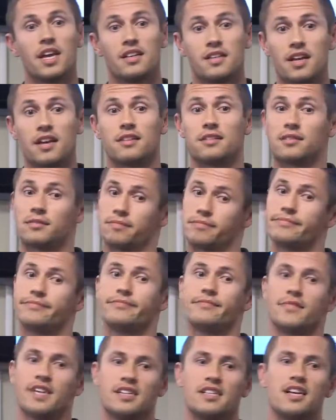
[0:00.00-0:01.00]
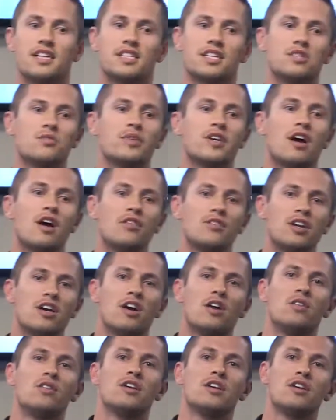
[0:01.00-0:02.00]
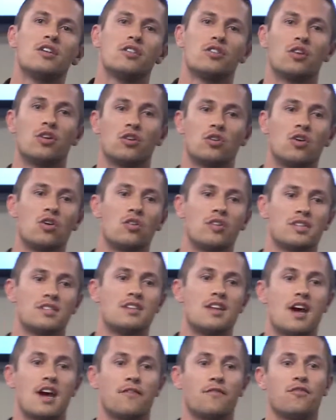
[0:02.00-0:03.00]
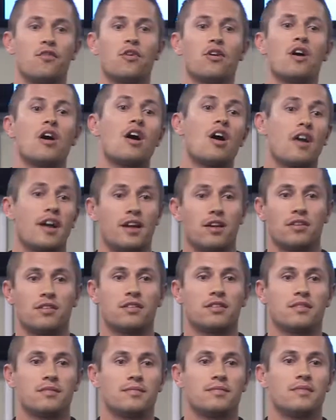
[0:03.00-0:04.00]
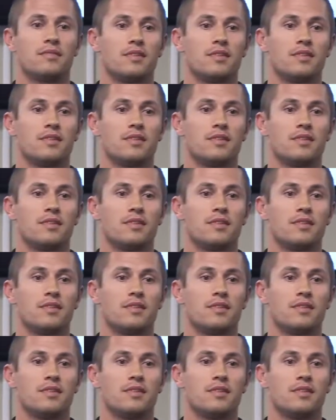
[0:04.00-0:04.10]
It does. It does, because we all know their goal is not for our health.